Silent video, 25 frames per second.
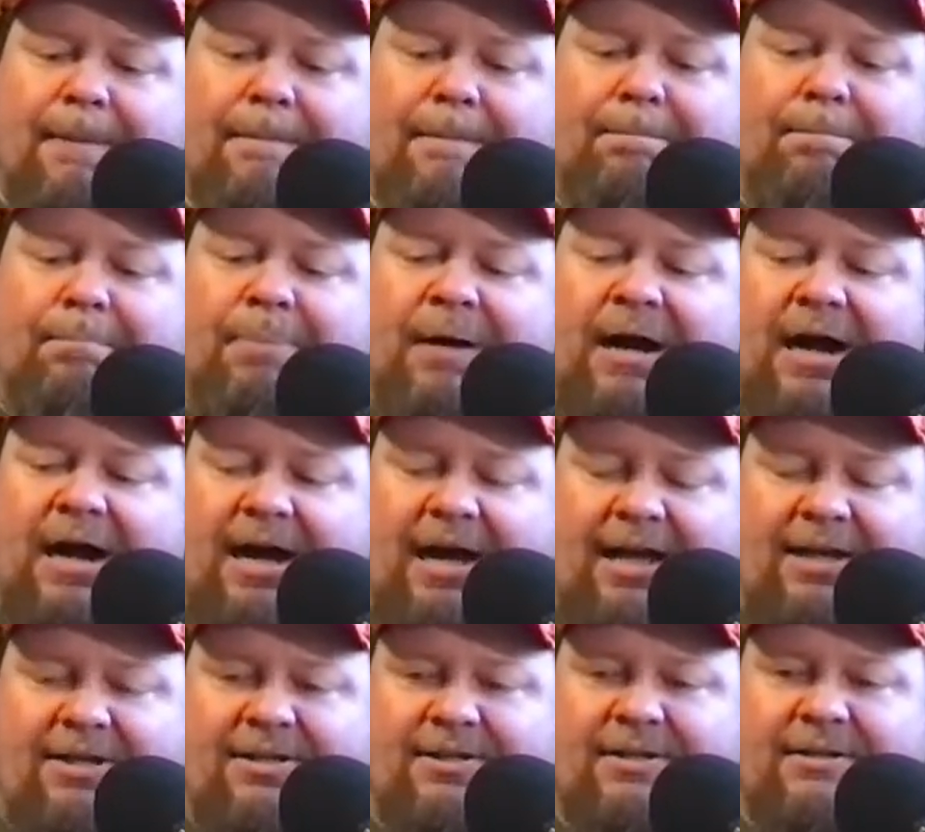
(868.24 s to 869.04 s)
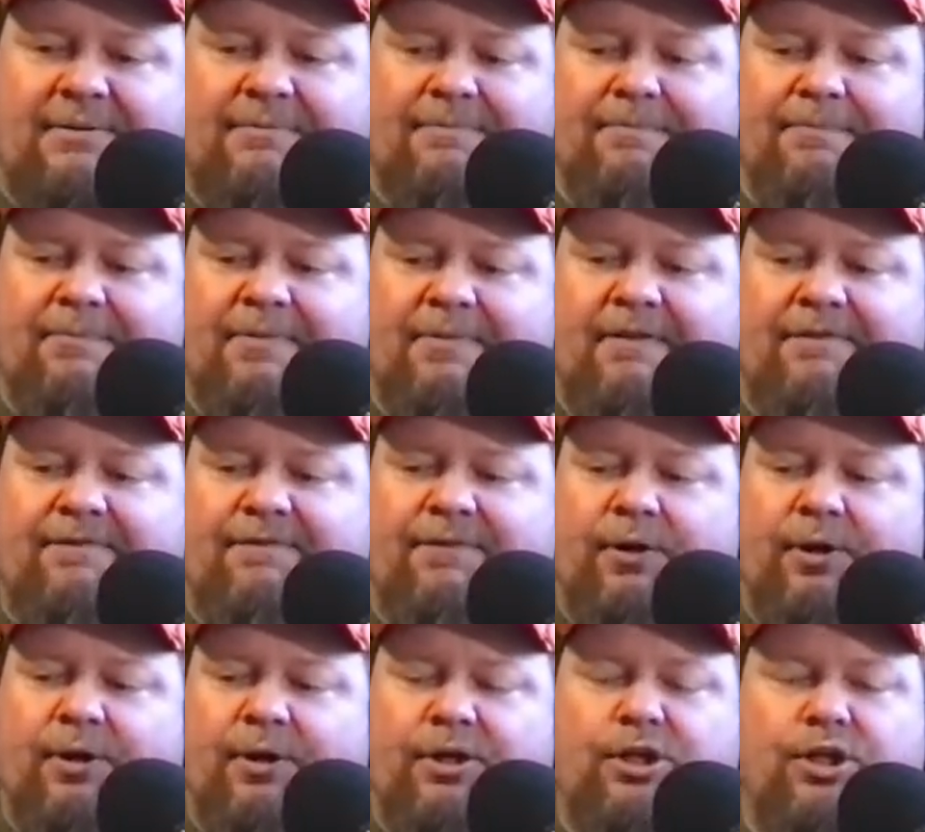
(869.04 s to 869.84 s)
But
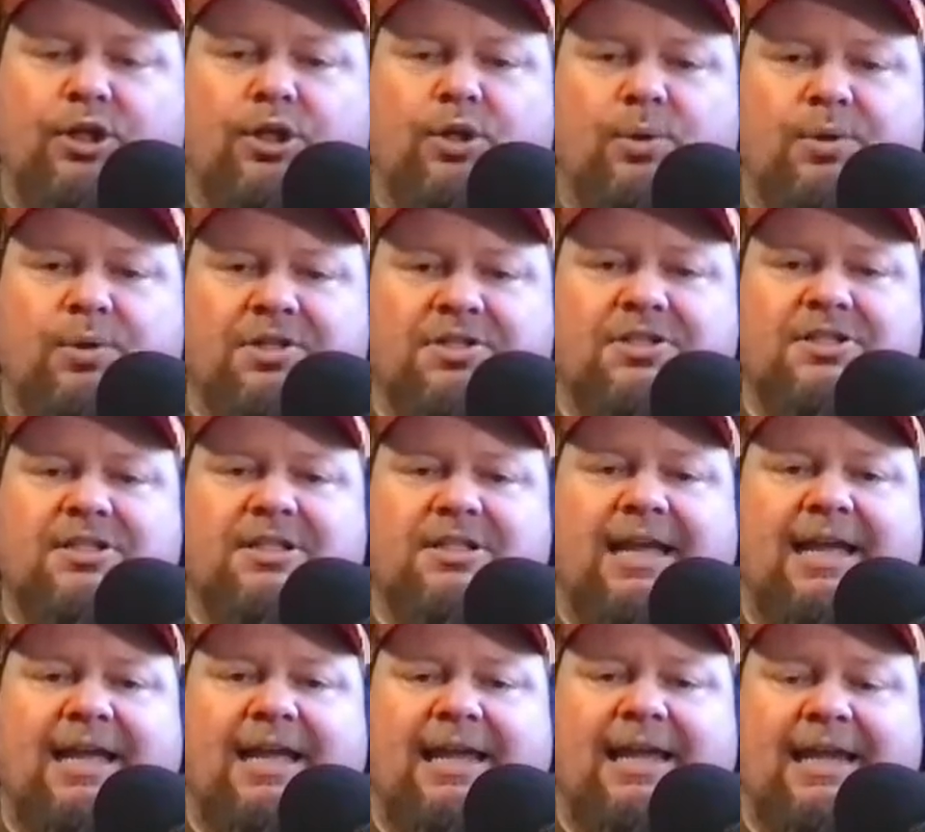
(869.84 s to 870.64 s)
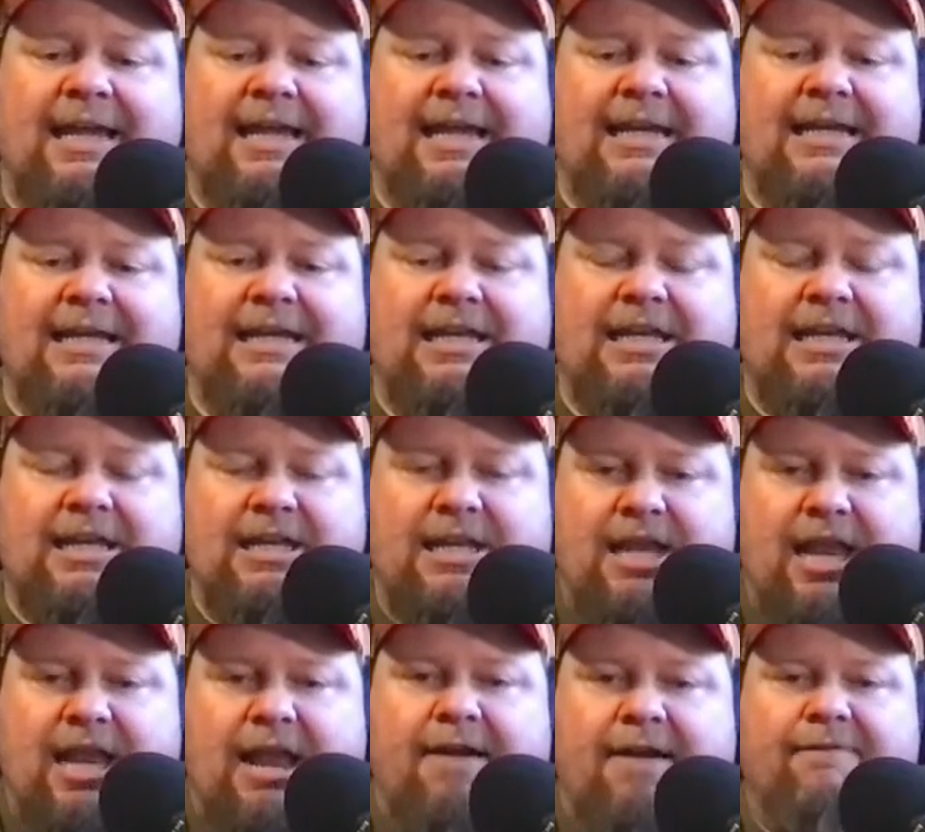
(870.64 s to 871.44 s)
for you to say
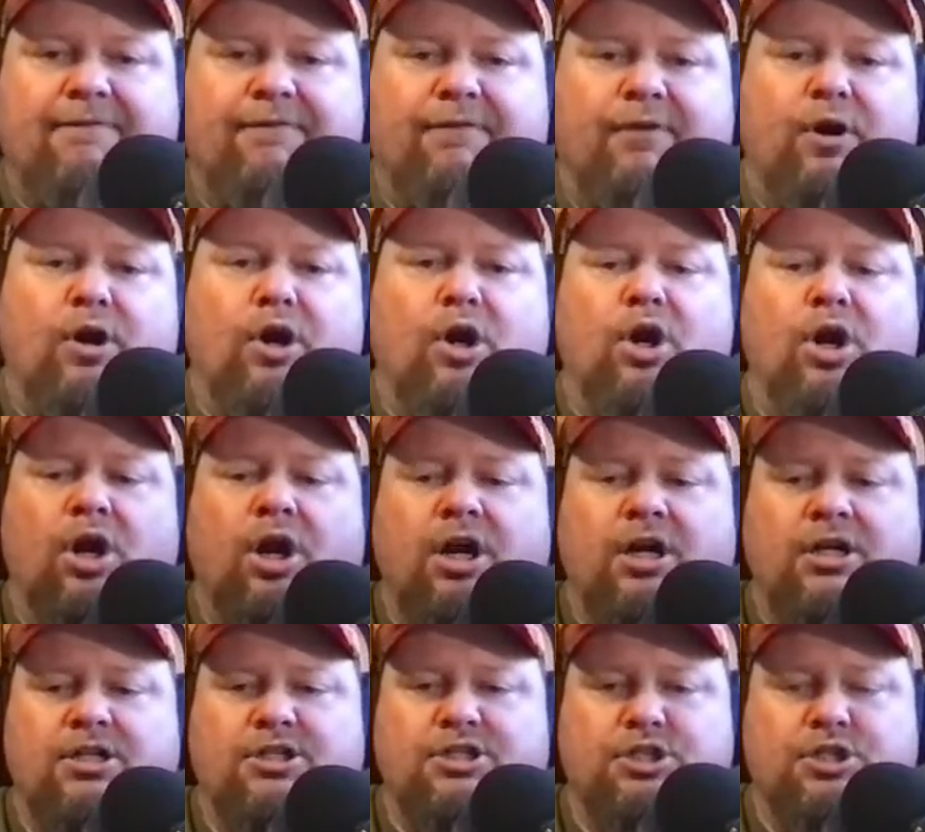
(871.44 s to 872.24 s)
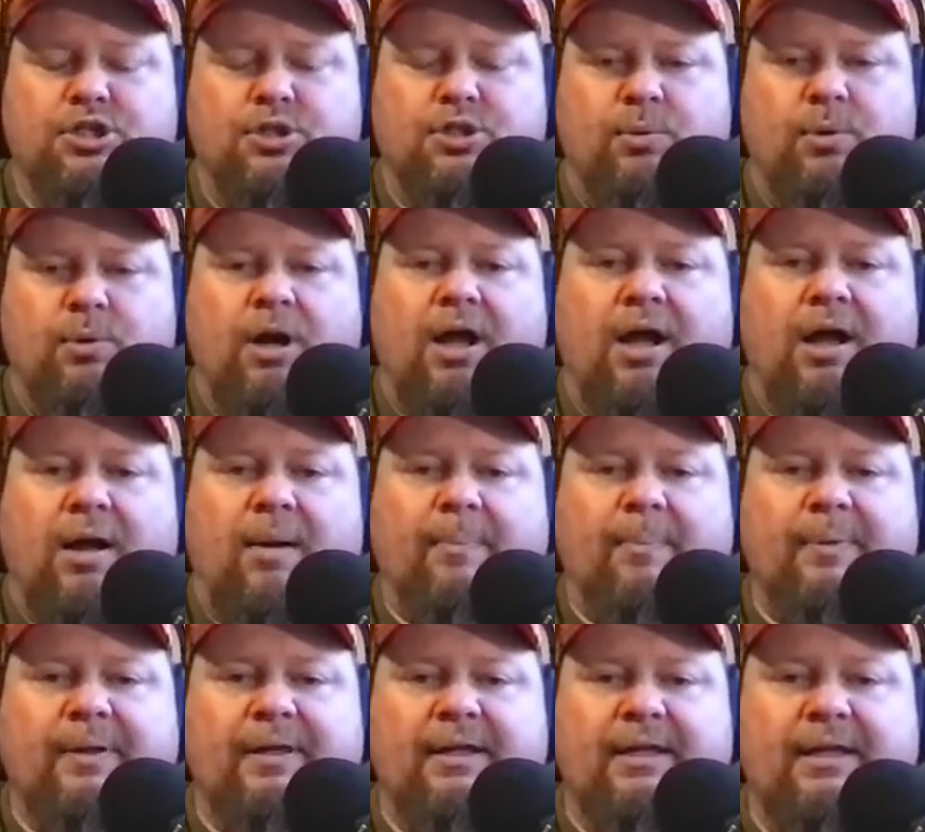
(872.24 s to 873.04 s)
never
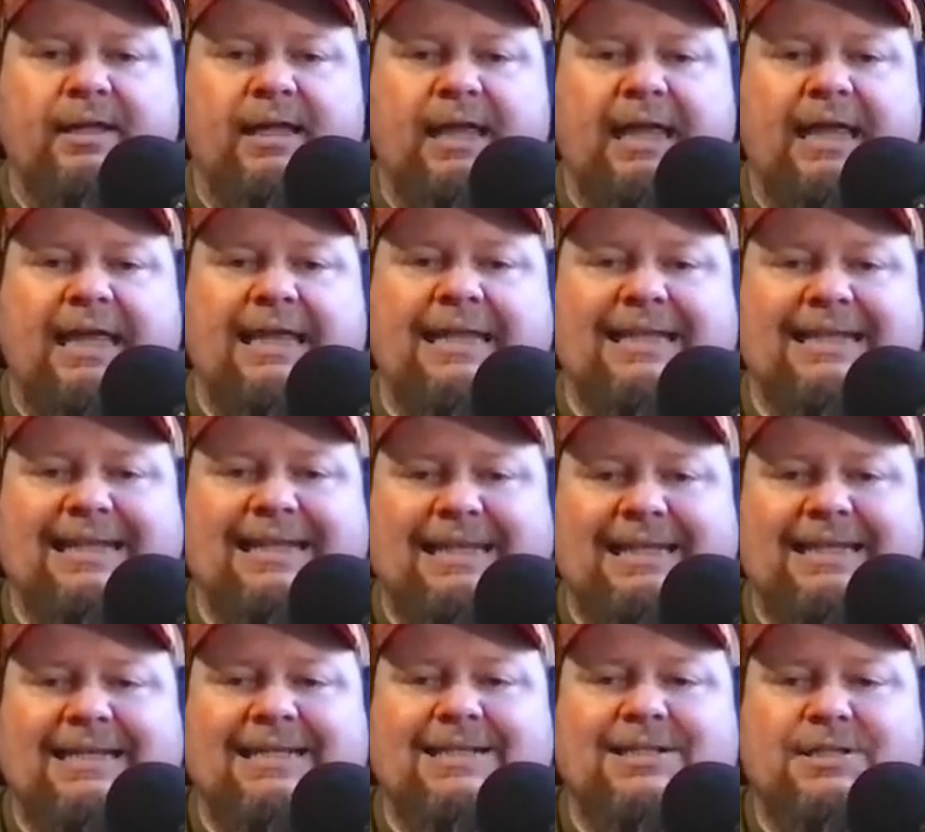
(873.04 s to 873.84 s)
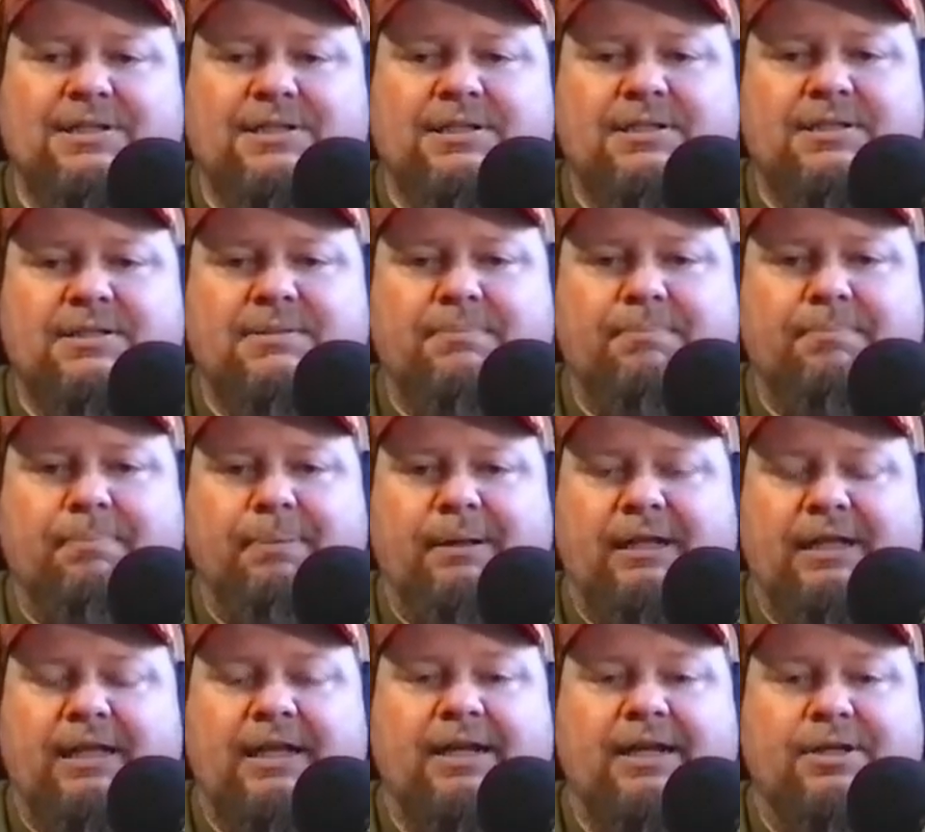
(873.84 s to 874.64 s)
Trump in this
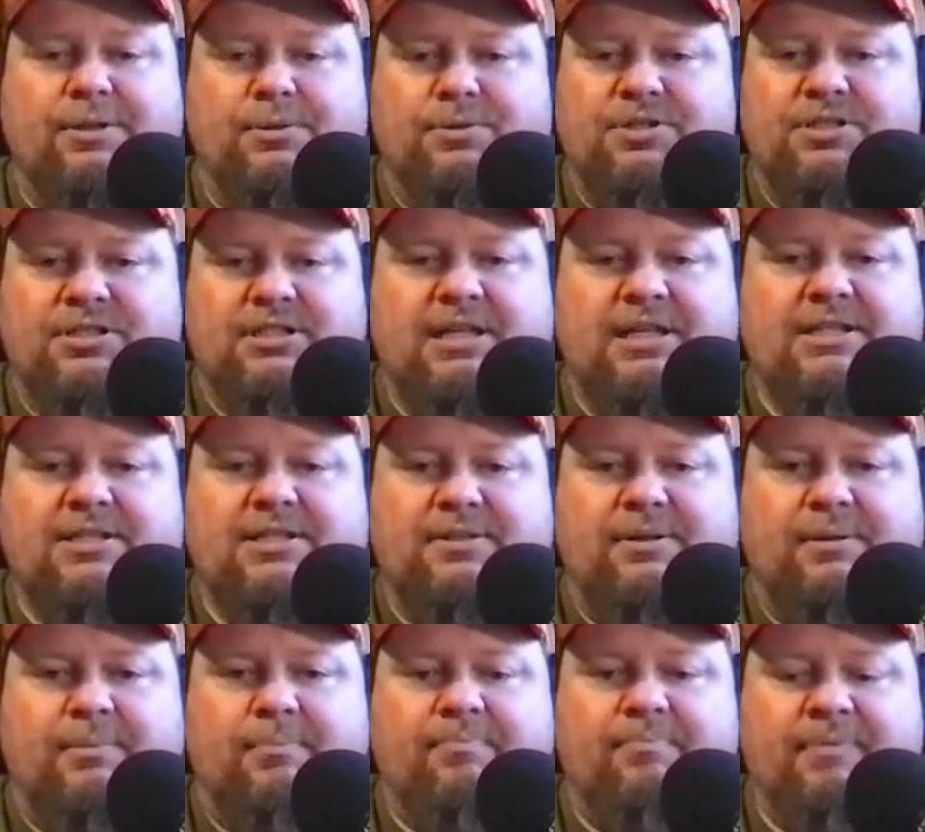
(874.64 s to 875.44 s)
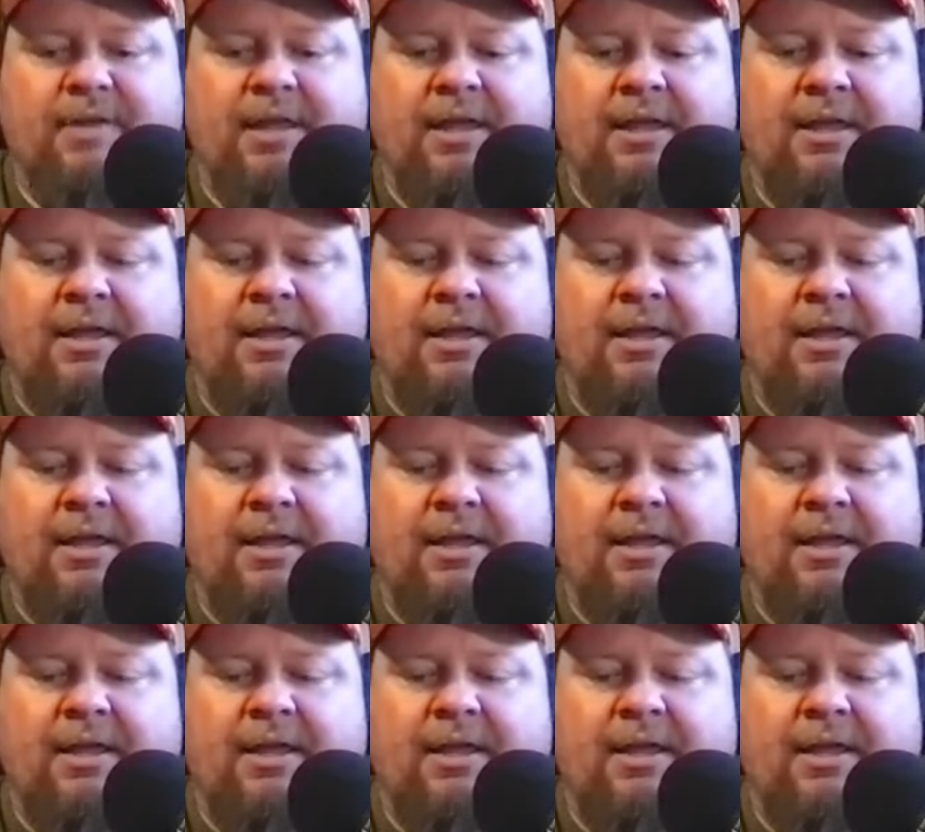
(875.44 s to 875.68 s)
political system